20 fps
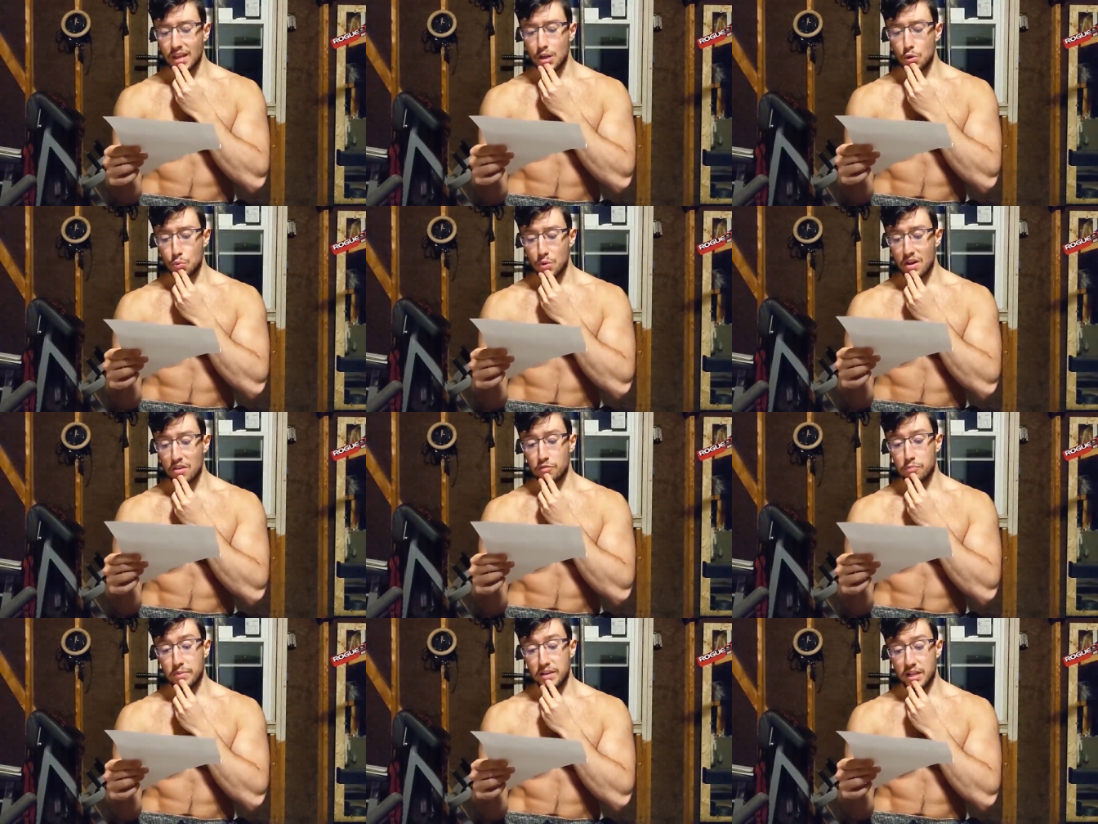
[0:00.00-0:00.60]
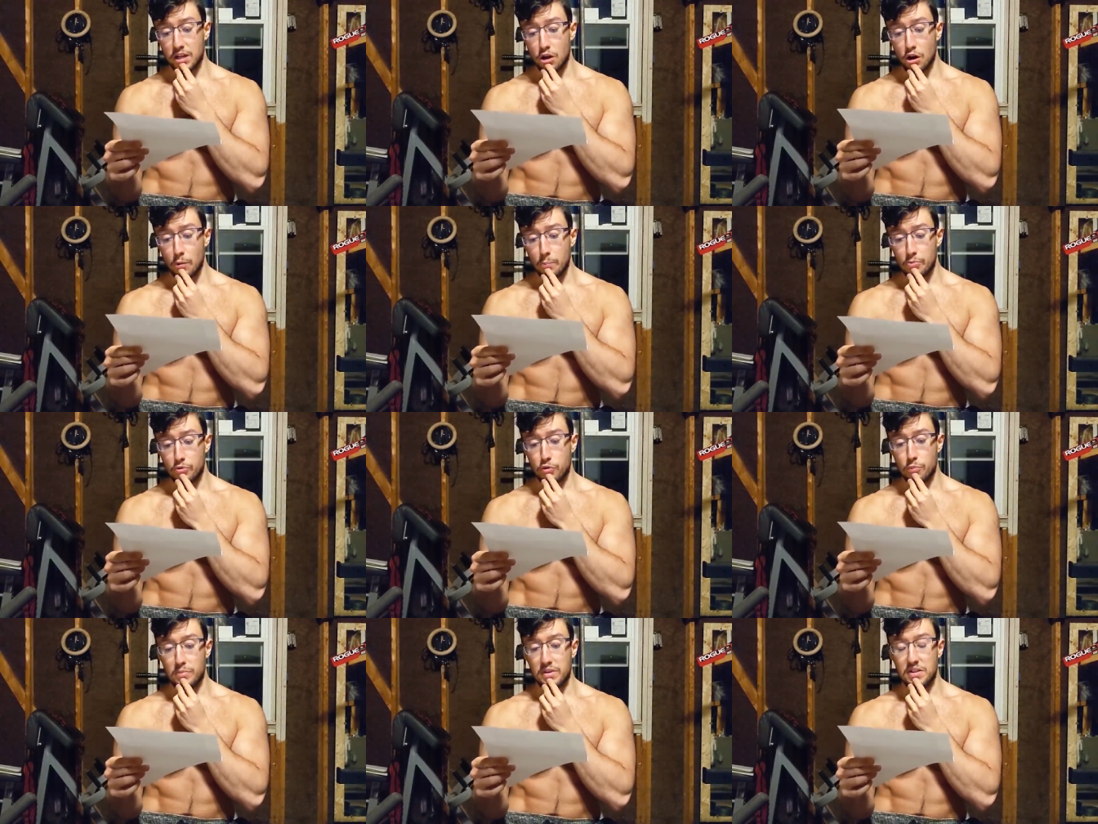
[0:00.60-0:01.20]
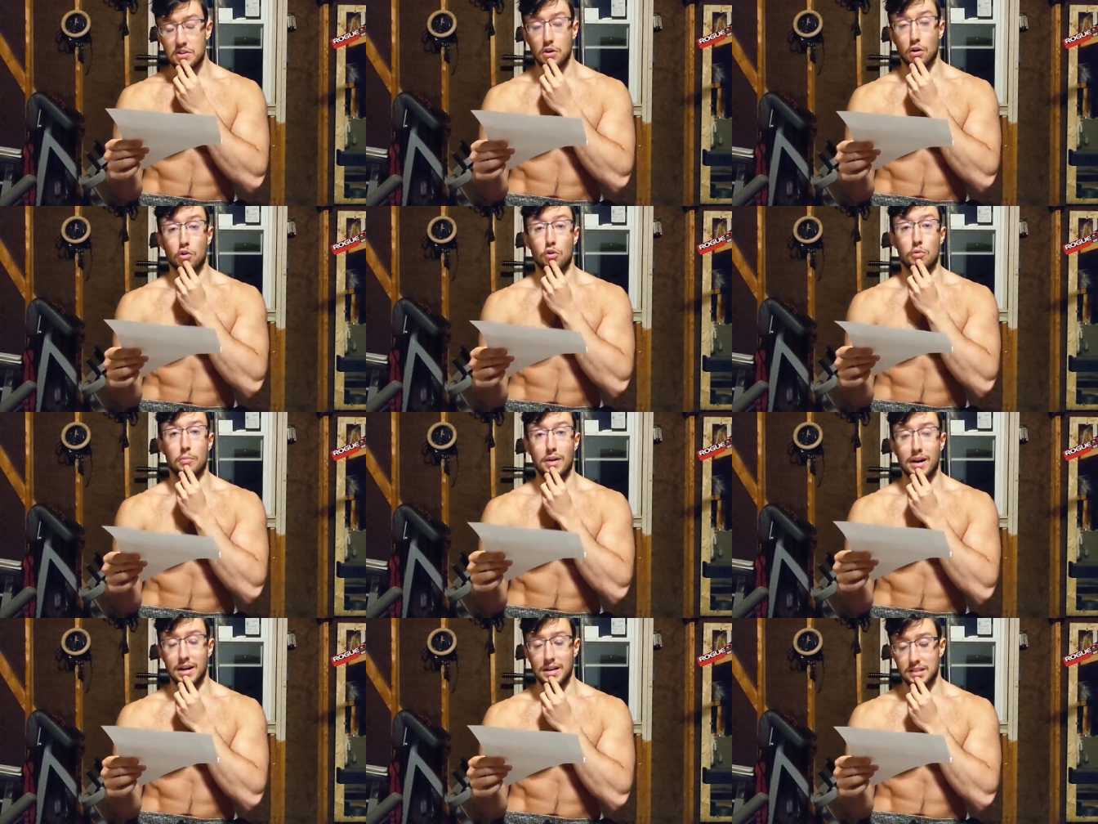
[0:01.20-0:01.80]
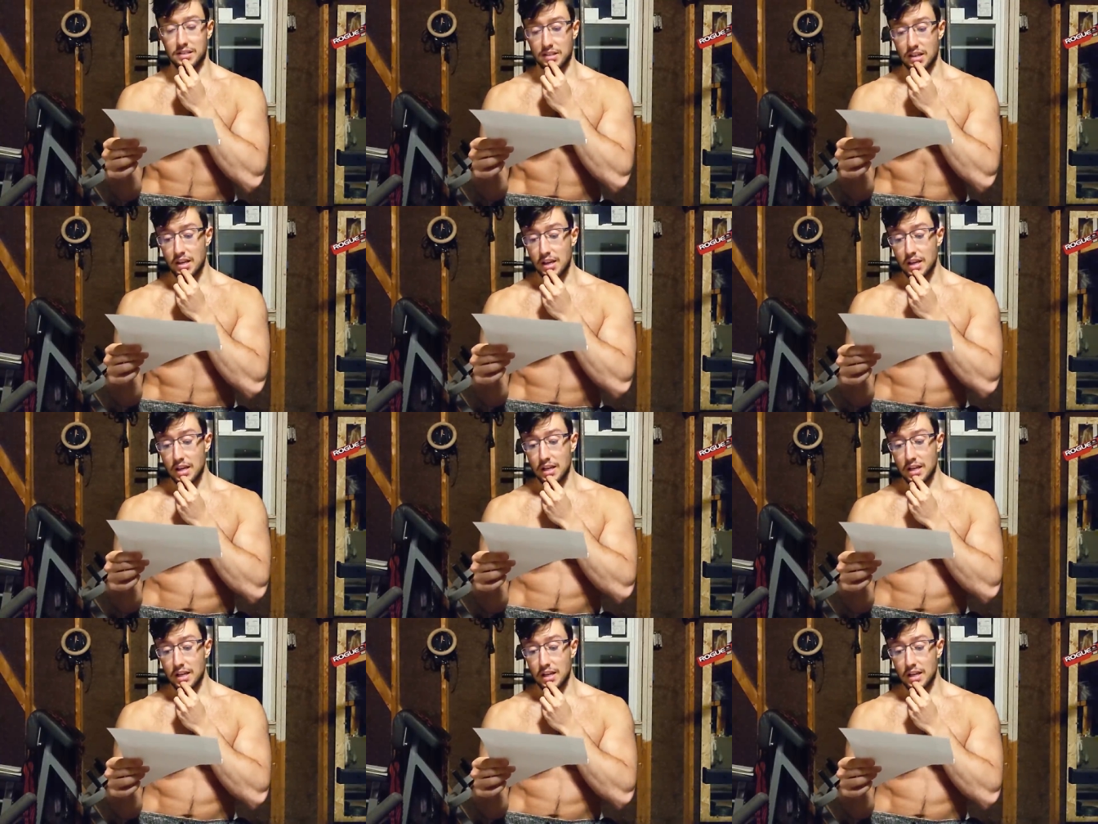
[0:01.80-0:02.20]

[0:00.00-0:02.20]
And we have become the mediocre minds